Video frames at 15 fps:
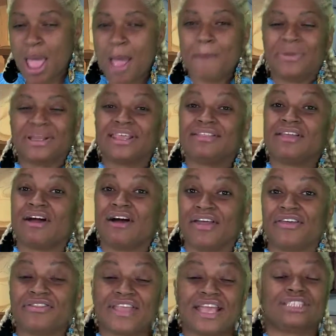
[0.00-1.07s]
But then there are
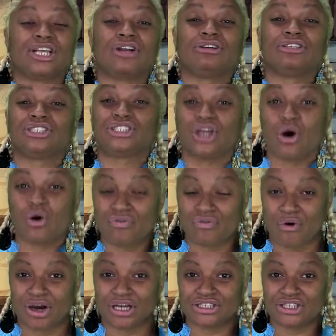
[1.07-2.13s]
other things that are so
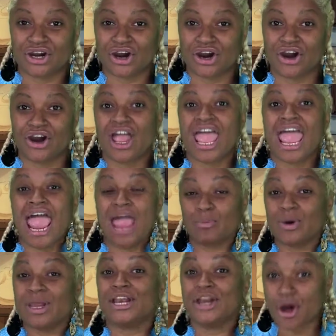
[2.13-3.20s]
foreign to her. And
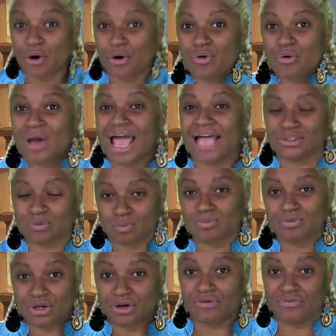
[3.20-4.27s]
we know as,
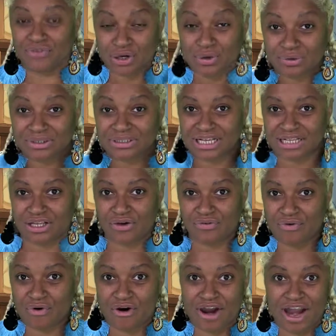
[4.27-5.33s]
you know, viewers that they're
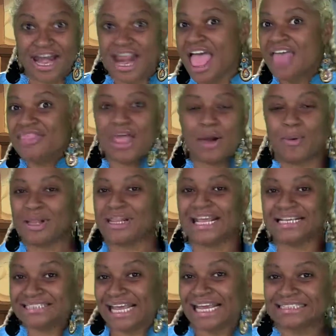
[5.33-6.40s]
foreign, that when they
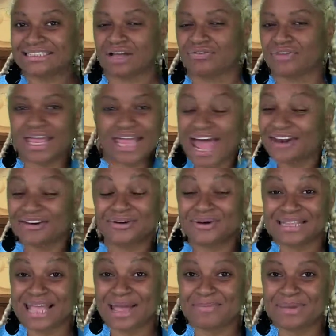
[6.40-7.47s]
say stuff like, I don't know
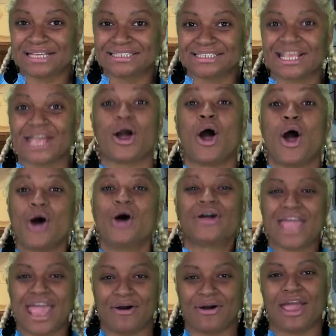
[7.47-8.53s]
what that means, it's like, oh,
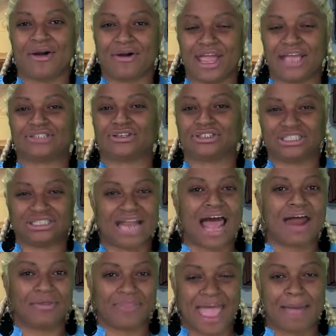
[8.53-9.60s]
okay. So she's
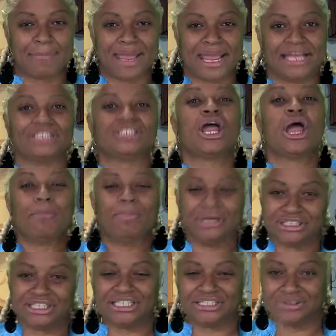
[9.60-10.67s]
not on that page, but
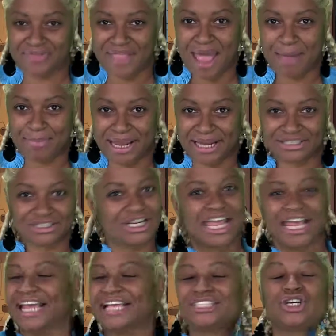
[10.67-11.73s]
she is on that page.
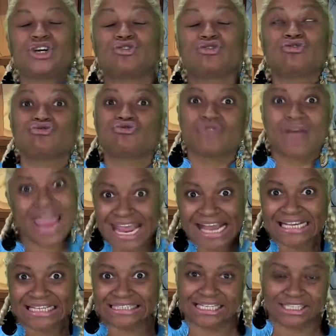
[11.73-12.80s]
It's
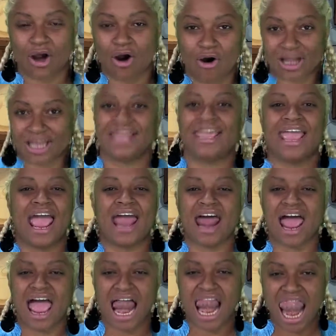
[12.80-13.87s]
crazy talk. And
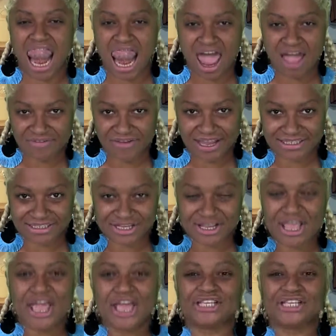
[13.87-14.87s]
I love it.